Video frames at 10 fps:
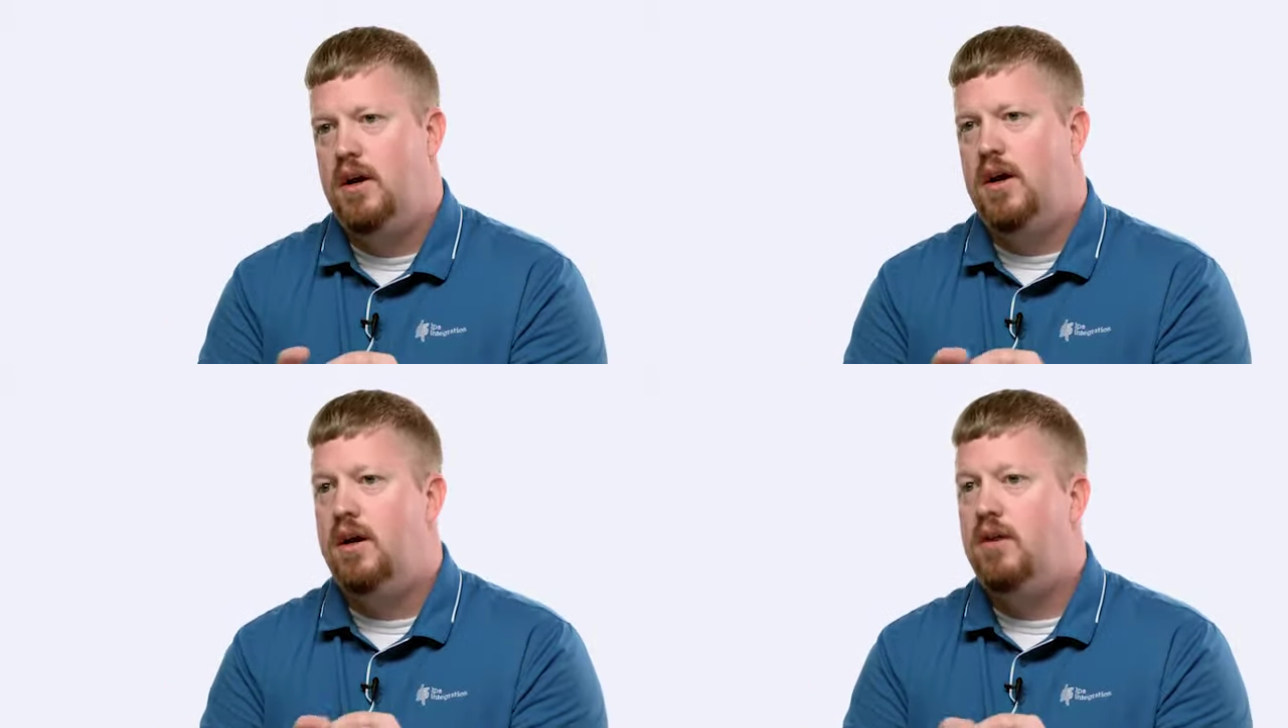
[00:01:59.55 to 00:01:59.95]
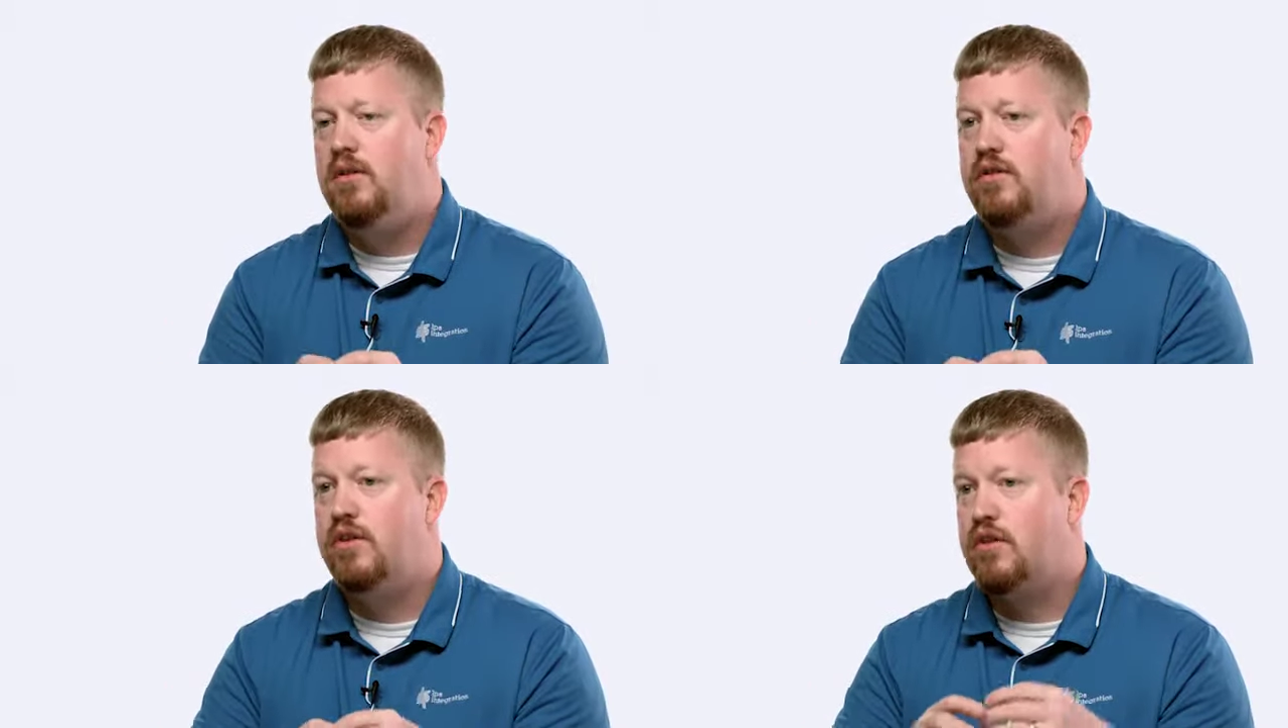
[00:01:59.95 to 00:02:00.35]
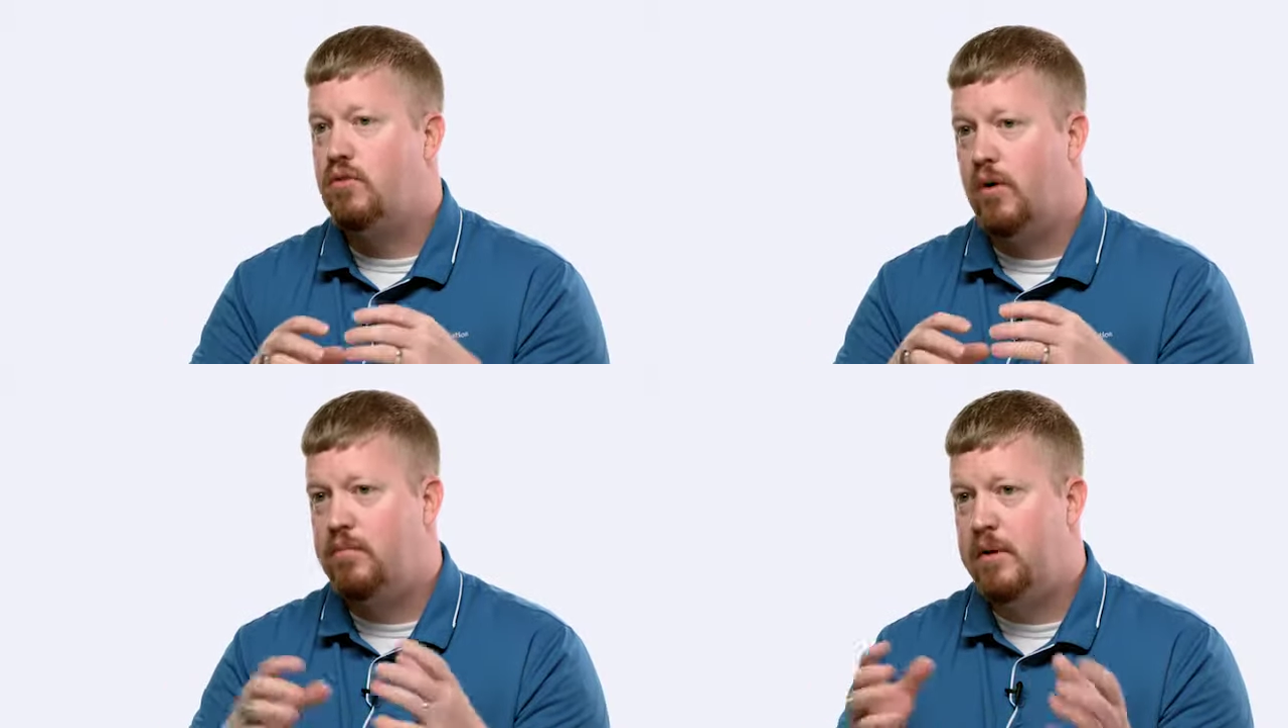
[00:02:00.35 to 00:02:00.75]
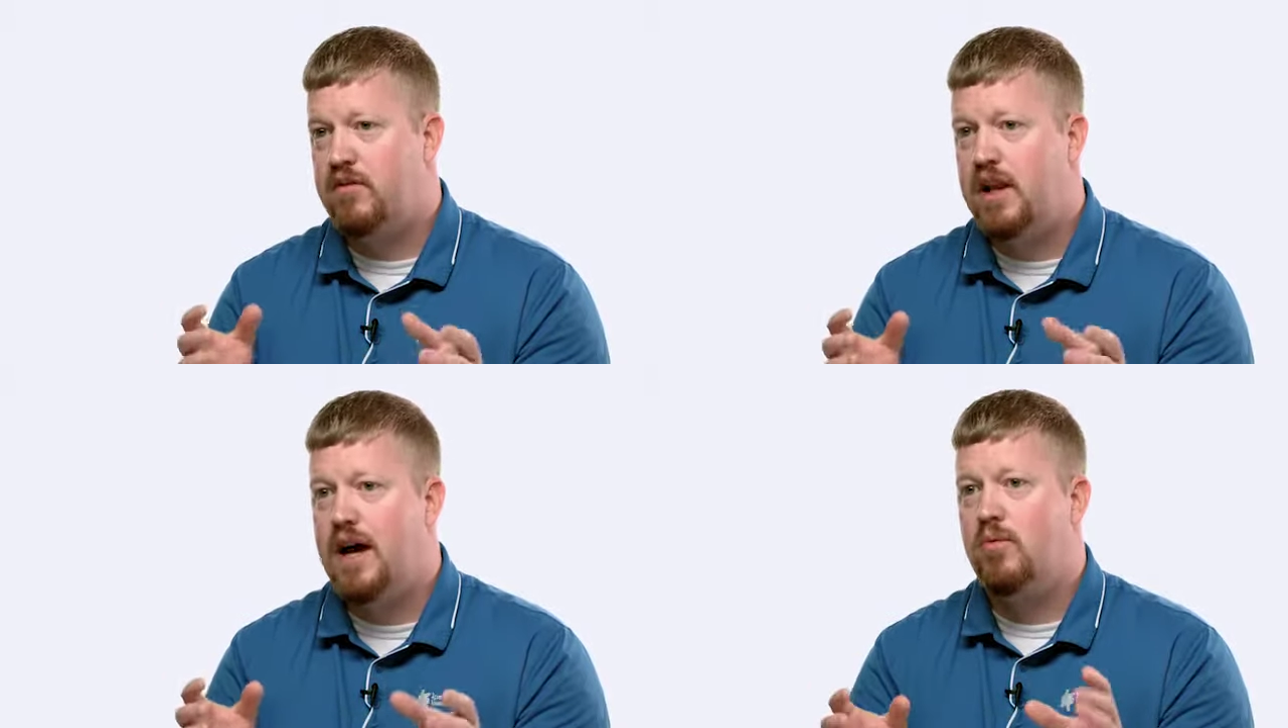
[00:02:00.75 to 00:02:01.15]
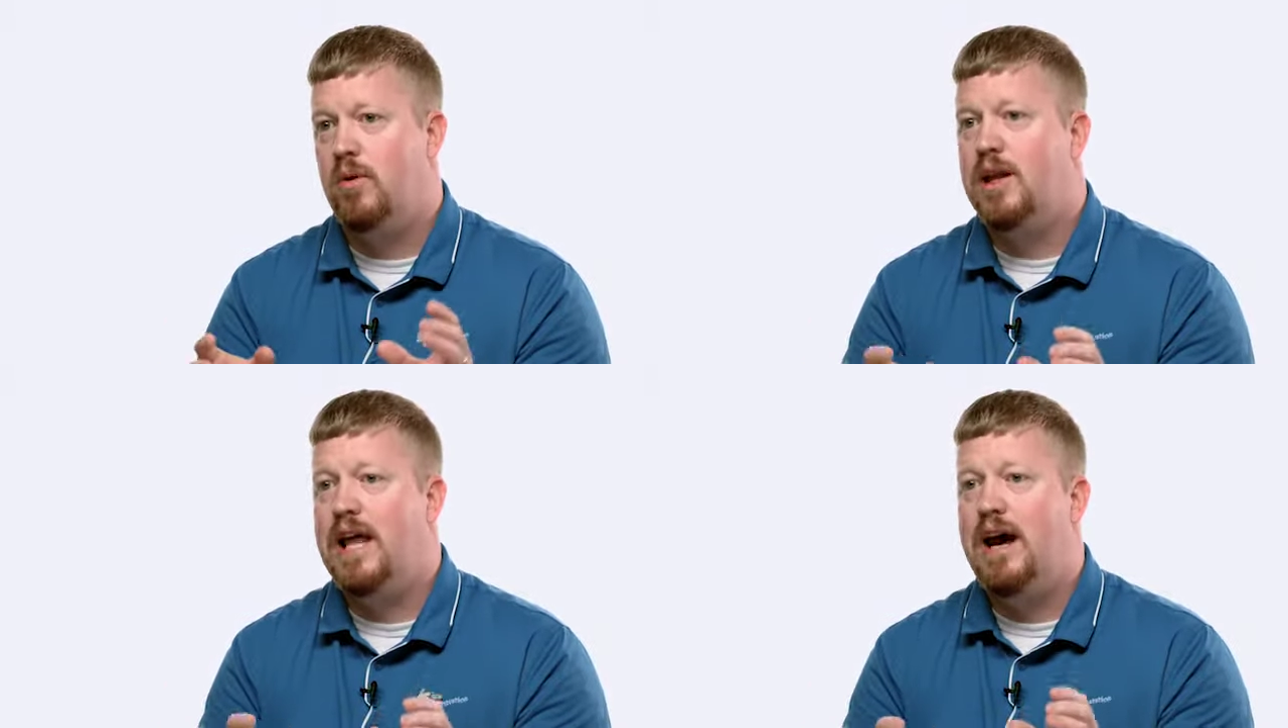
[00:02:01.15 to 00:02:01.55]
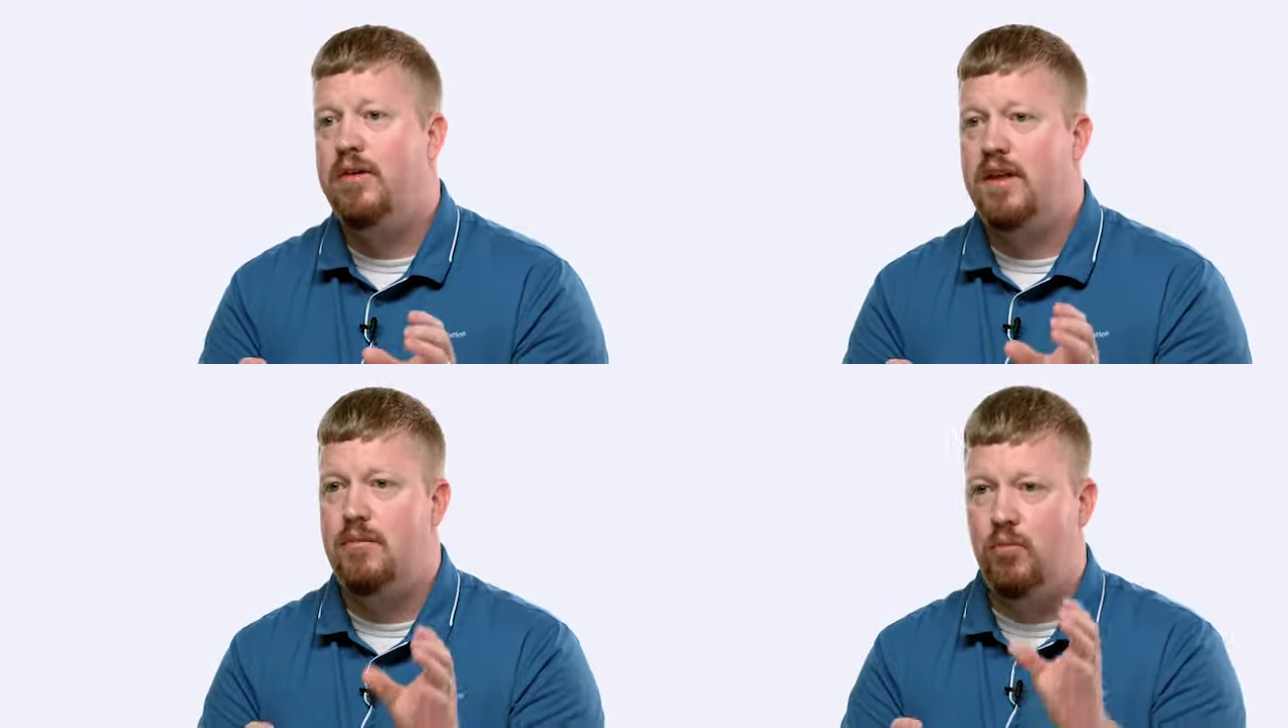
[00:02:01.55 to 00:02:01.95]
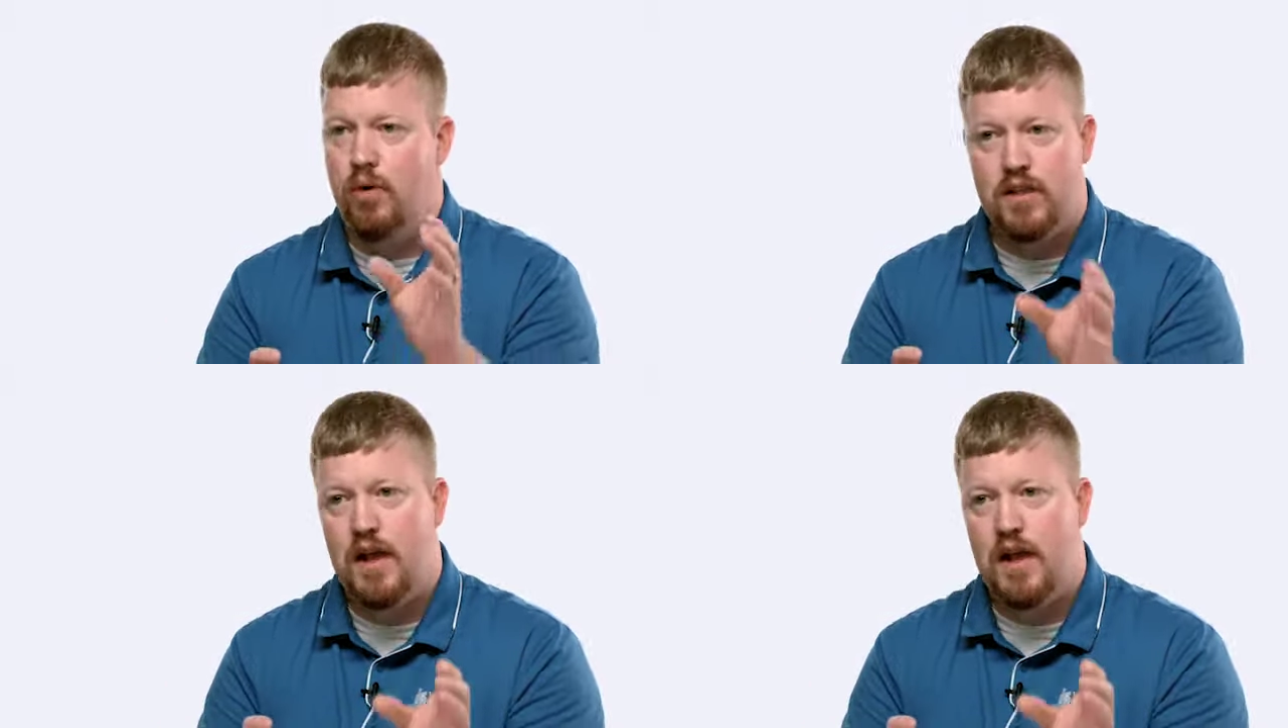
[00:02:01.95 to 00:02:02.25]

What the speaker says: And Citrix Workspace Cloud will allow them with